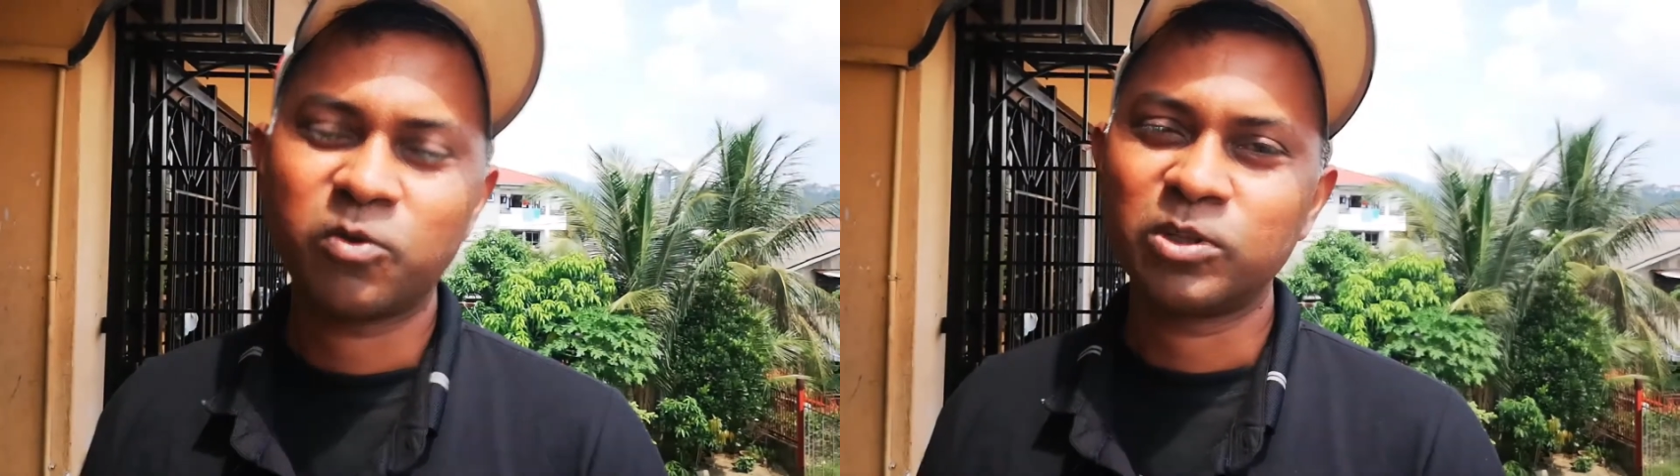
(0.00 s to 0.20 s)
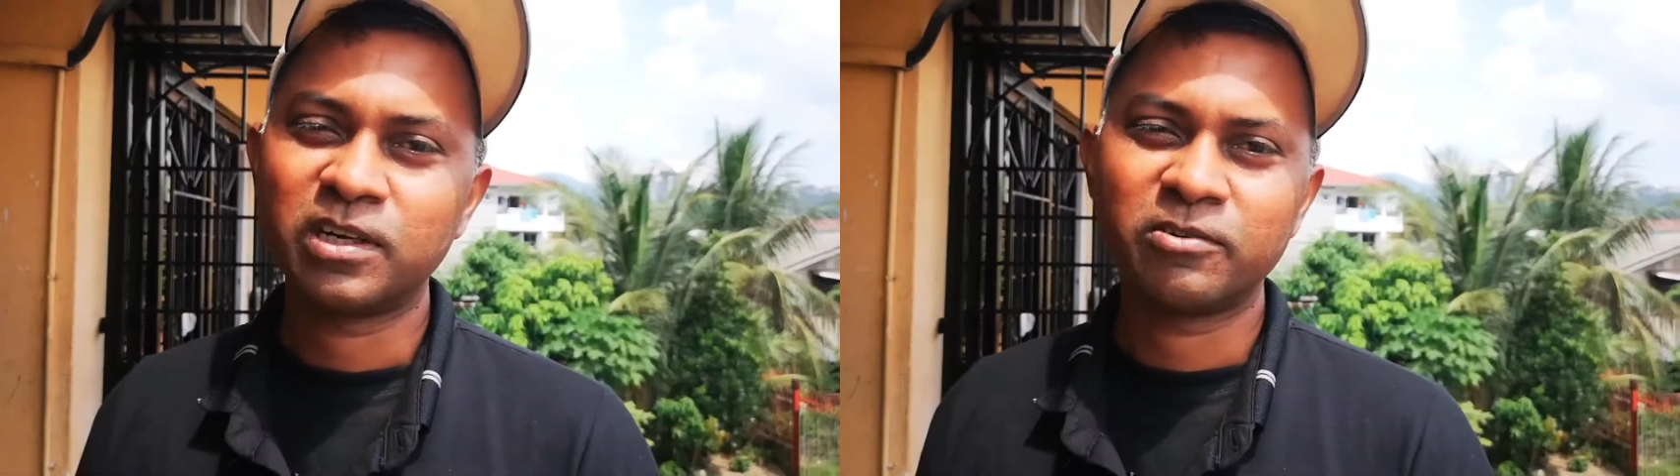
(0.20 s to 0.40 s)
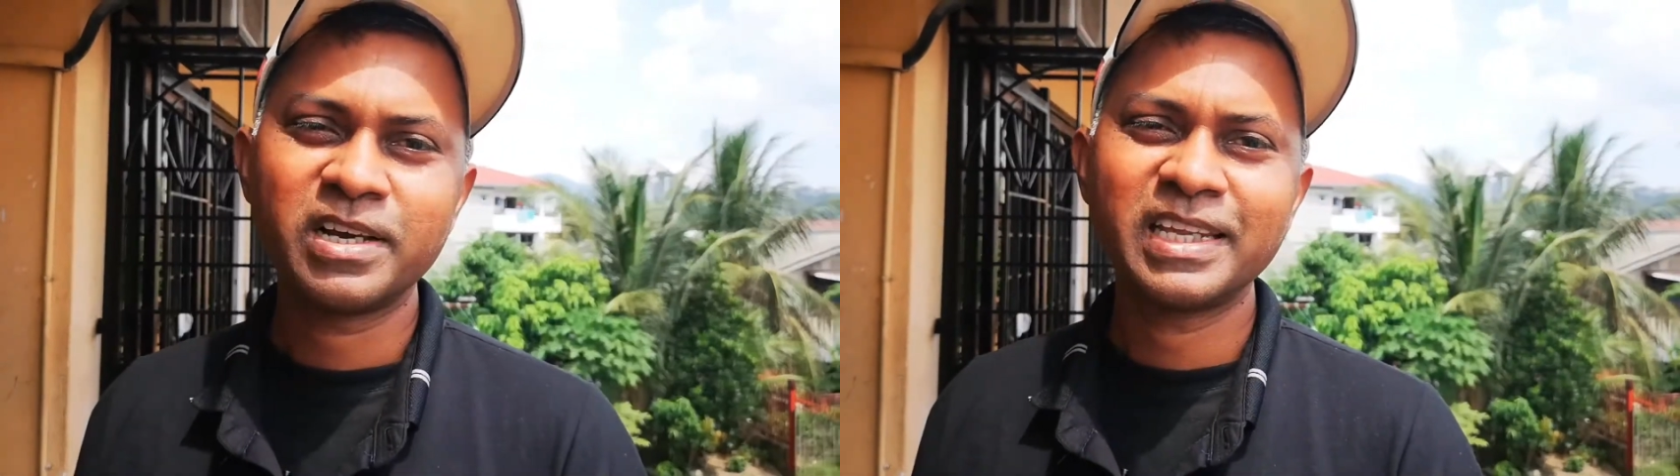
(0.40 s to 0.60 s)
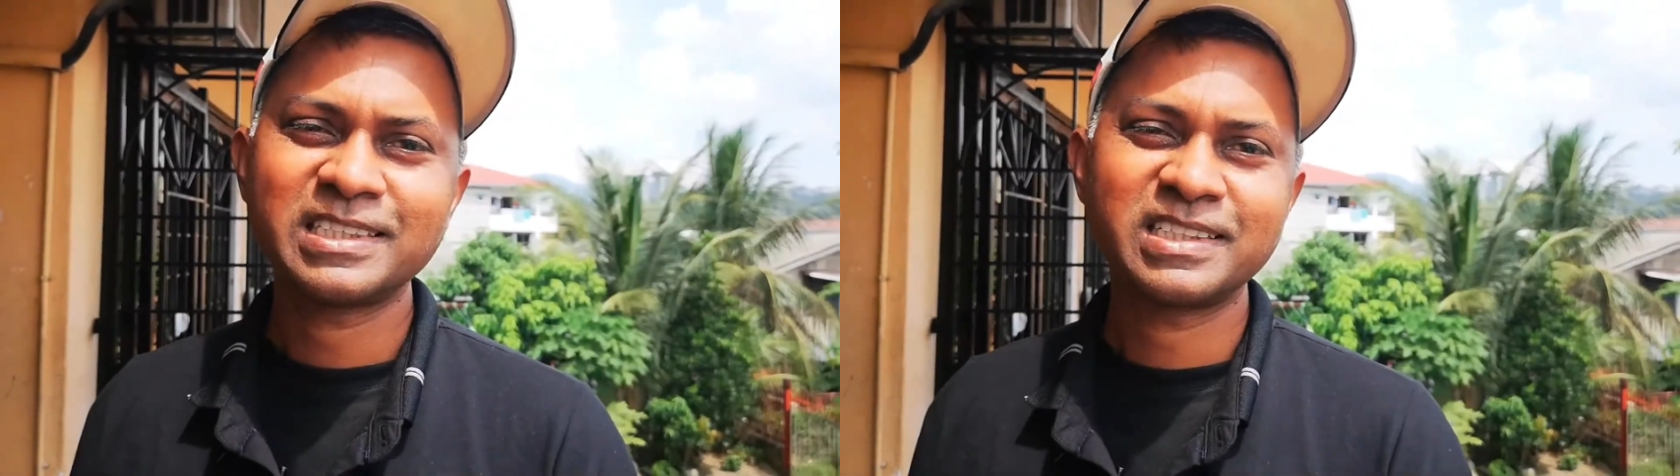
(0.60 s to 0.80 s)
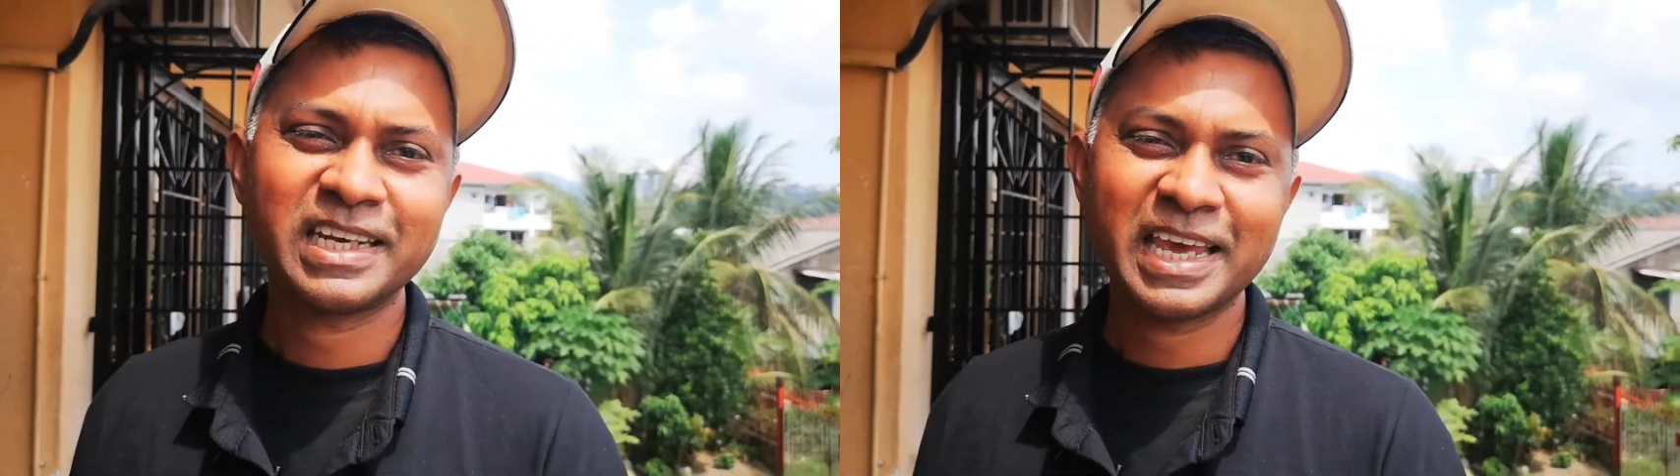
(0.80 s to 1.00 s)
for the real
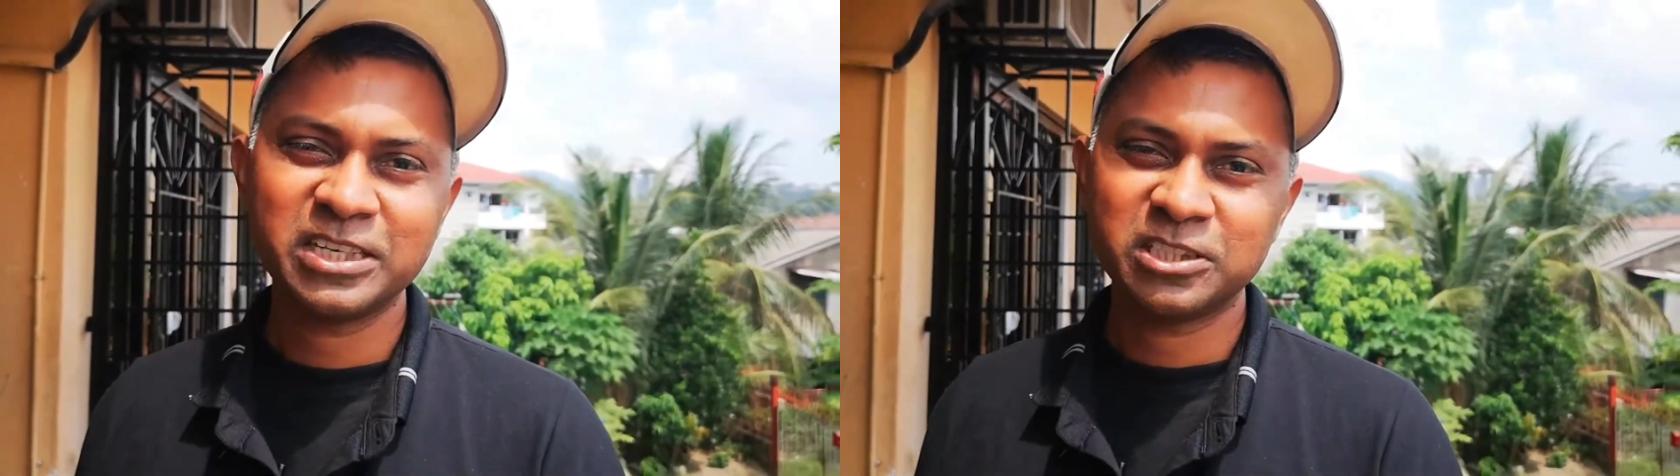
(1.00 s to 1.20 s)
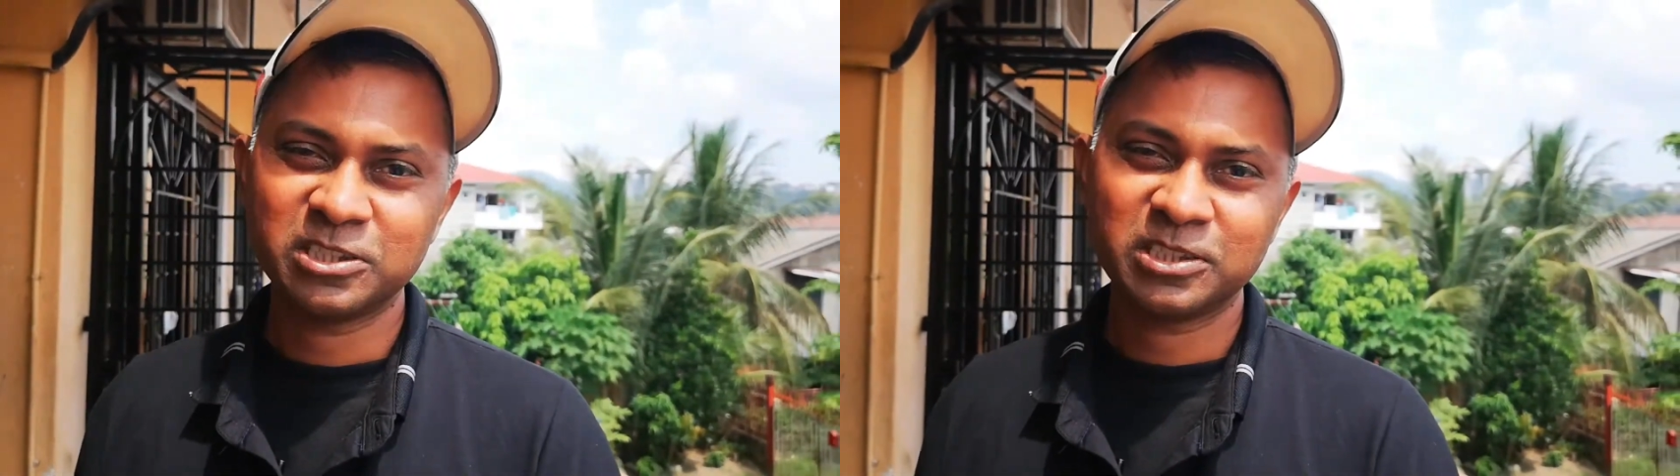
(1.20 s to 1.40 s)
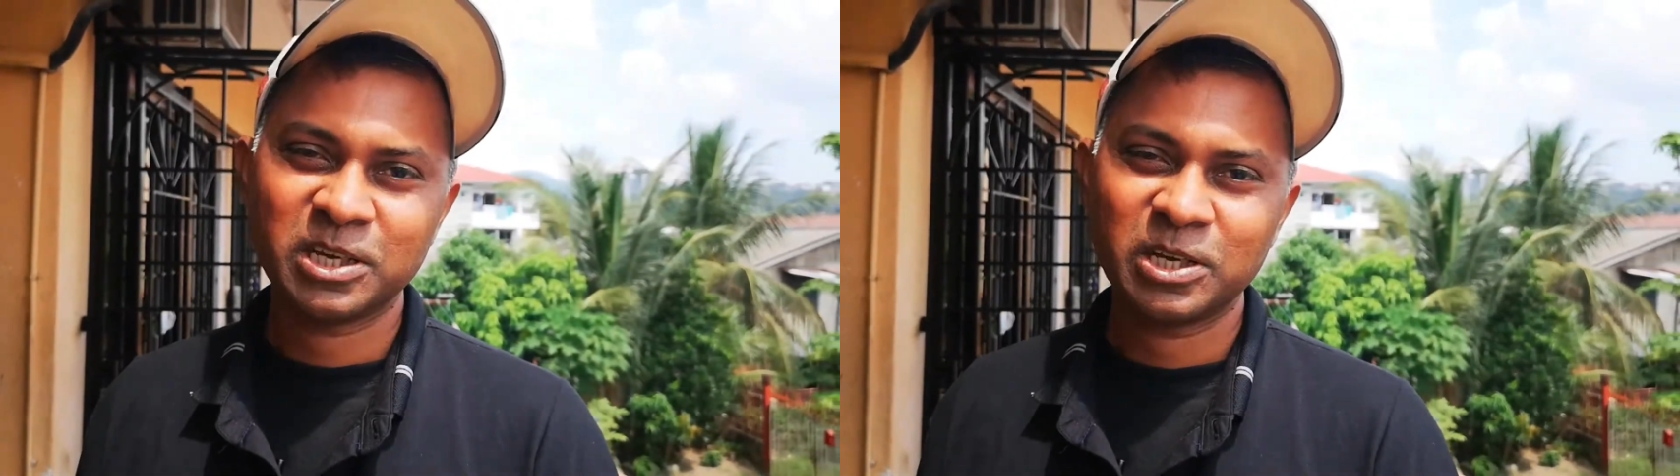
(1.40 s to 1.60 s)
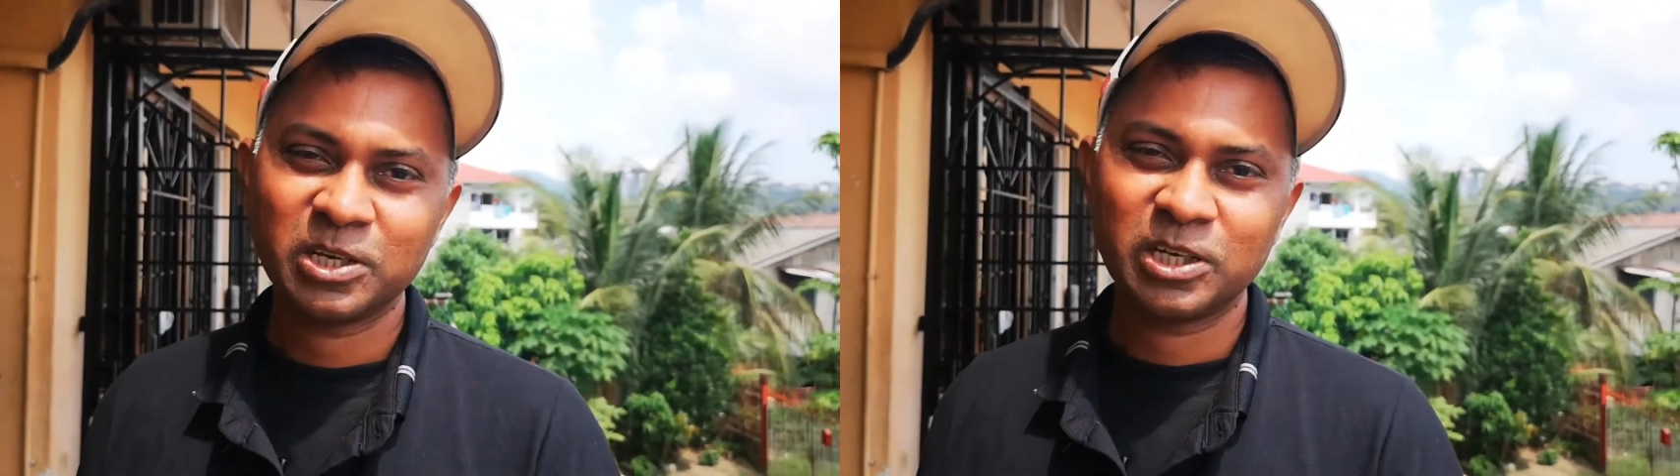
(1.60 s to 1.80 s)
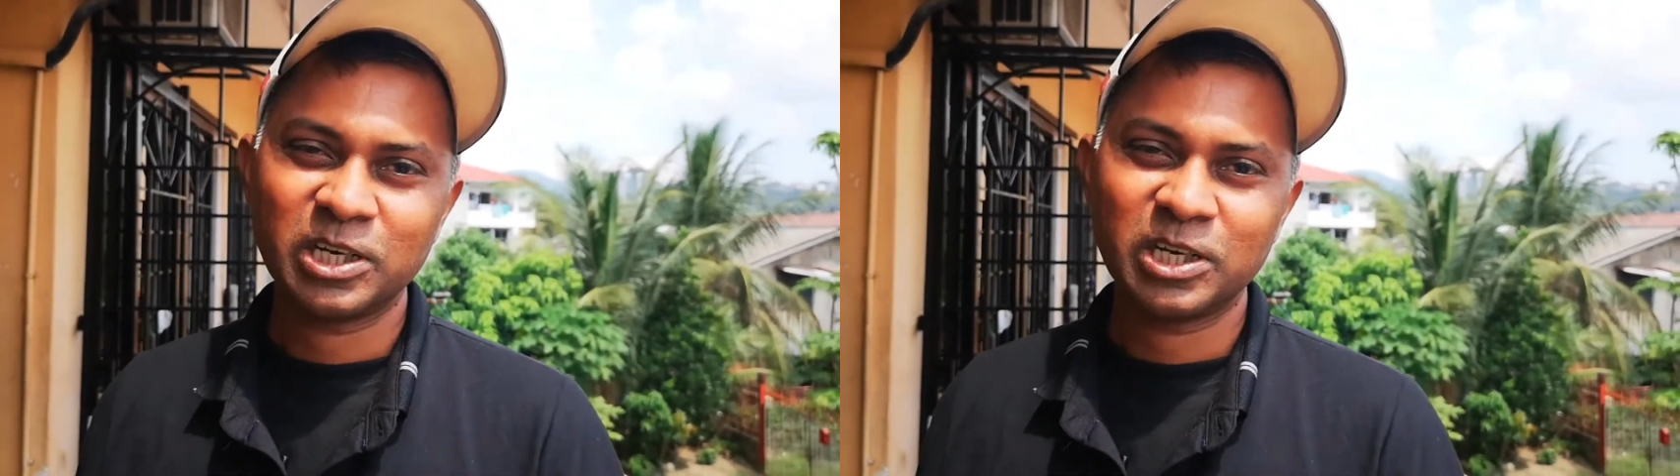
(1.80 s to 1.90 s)
estate agent